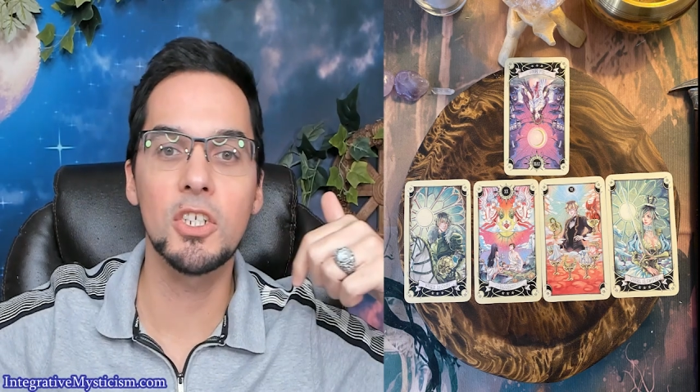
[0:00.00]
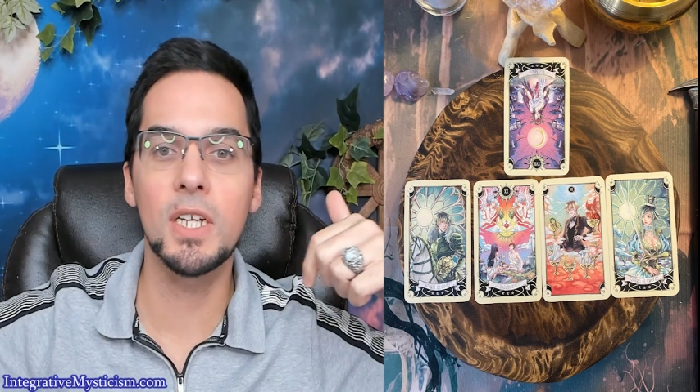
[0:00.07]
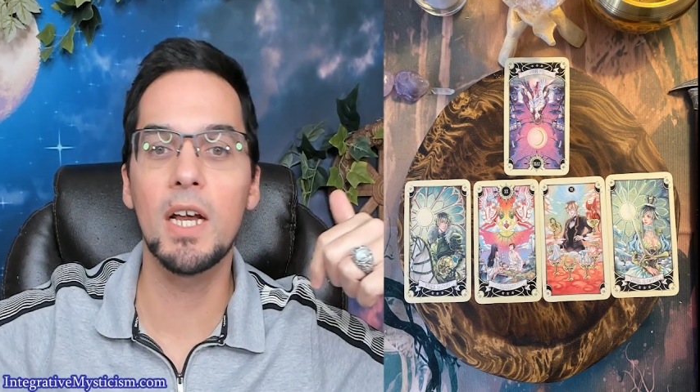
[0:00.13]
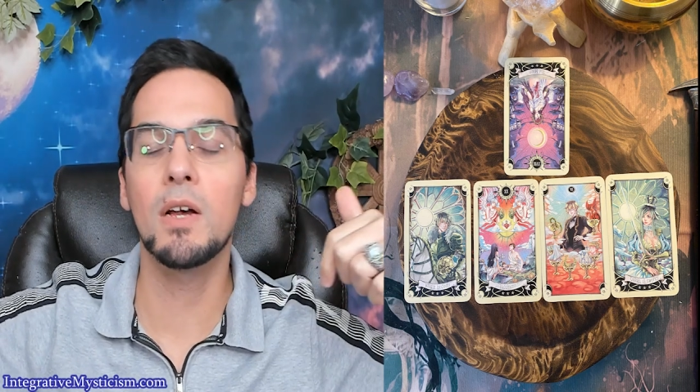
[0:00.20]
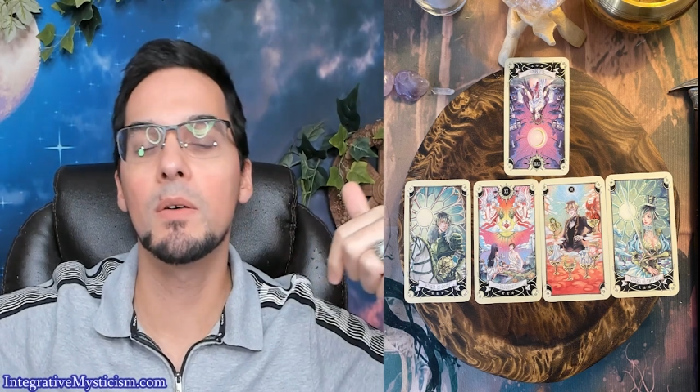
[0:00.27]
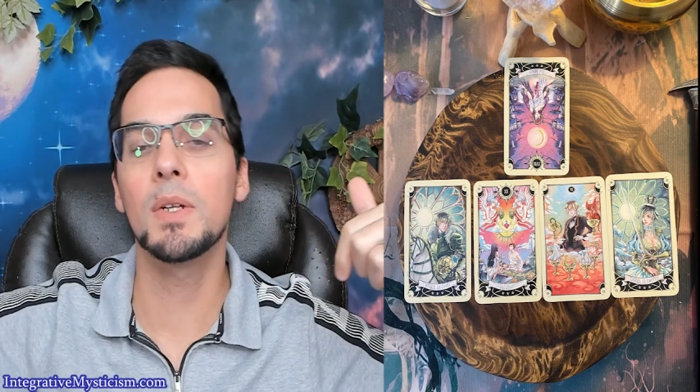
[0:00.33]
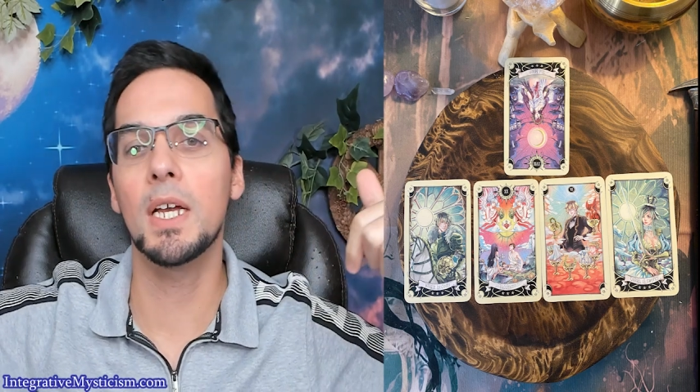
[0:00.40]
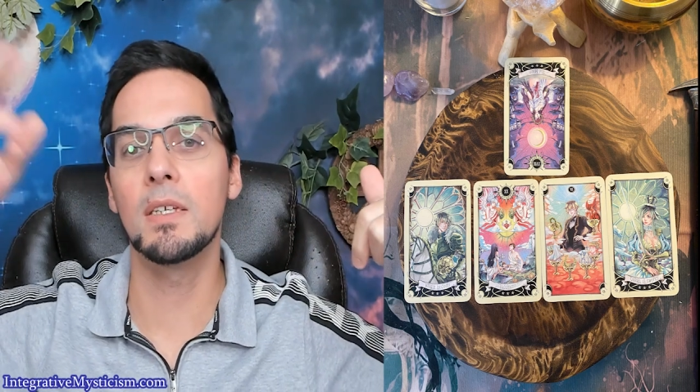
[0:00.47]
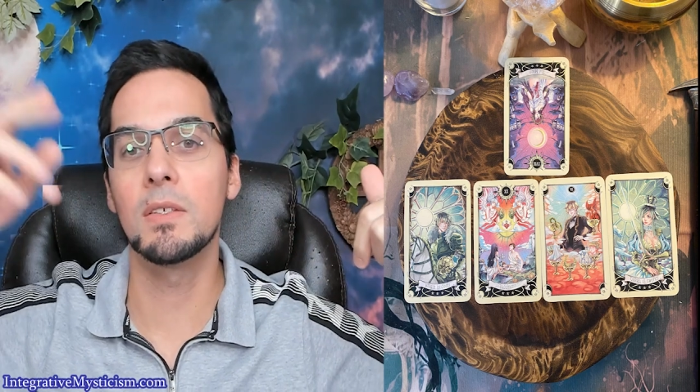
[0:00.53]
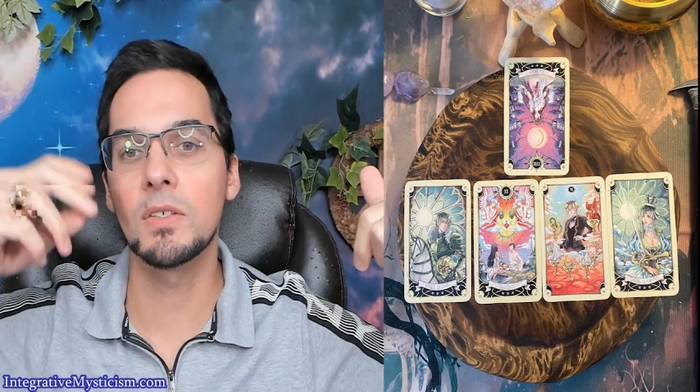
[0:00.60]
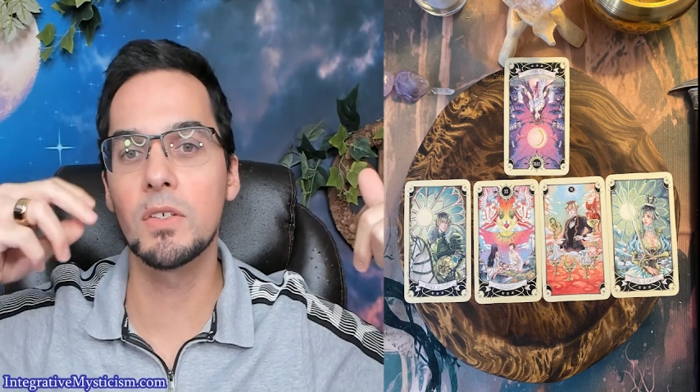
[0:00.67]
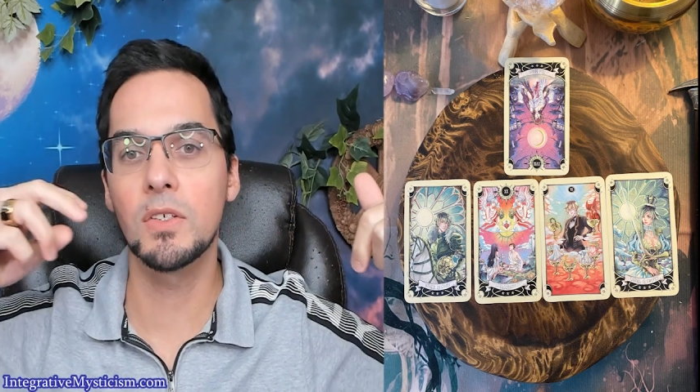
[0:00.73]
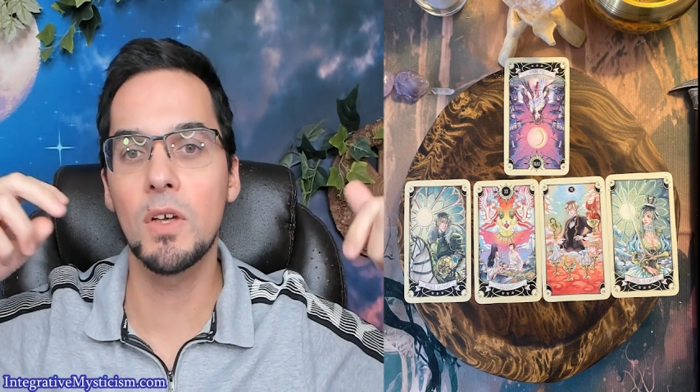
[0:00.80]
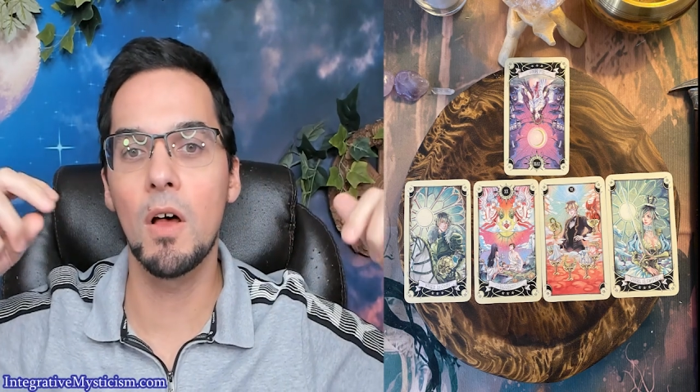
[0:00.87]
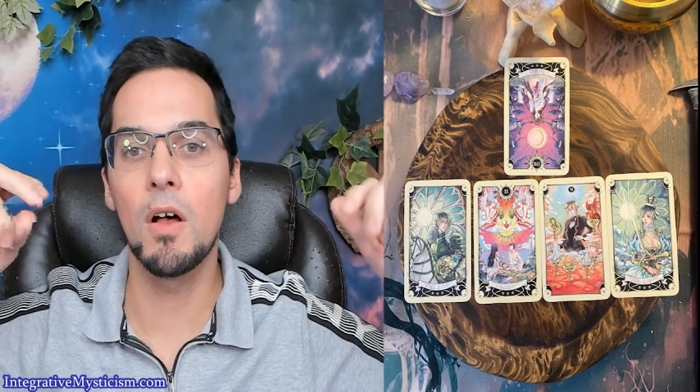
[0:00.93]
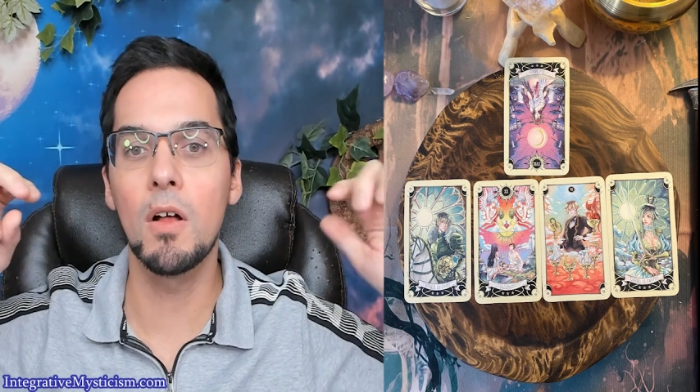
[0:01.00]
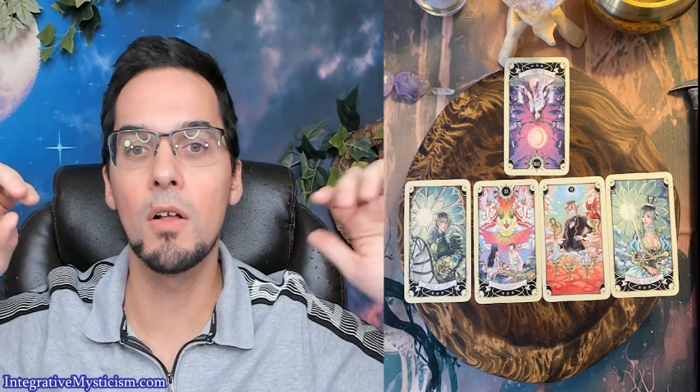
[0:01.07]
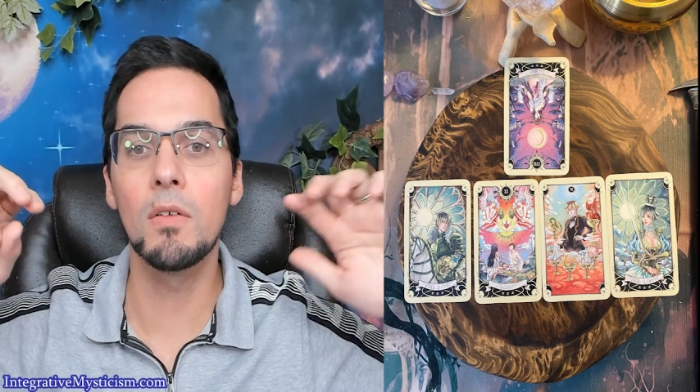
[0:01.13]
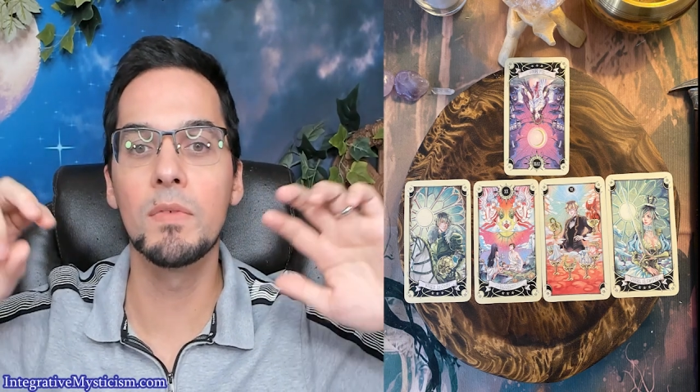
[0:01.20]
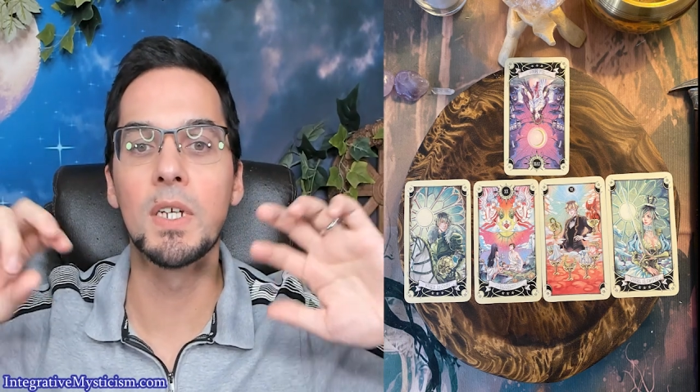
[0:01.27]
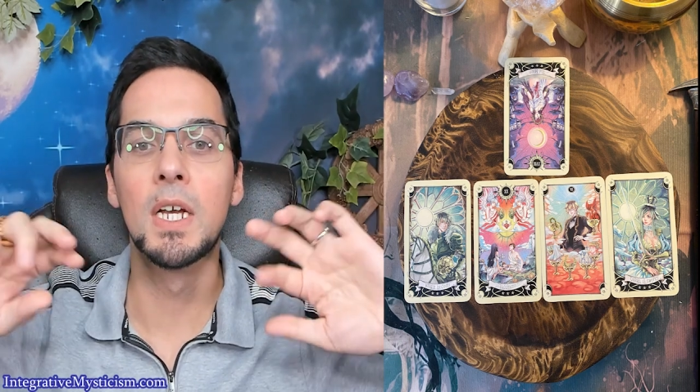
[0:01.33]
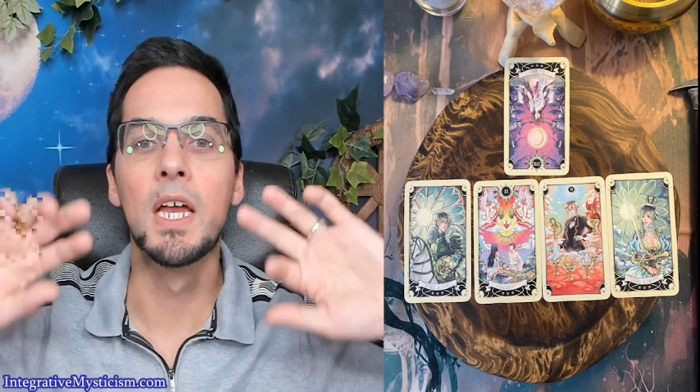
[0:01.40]
out and
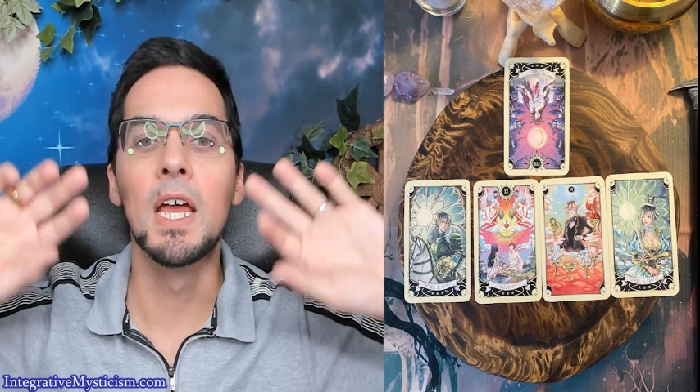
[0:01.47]
solved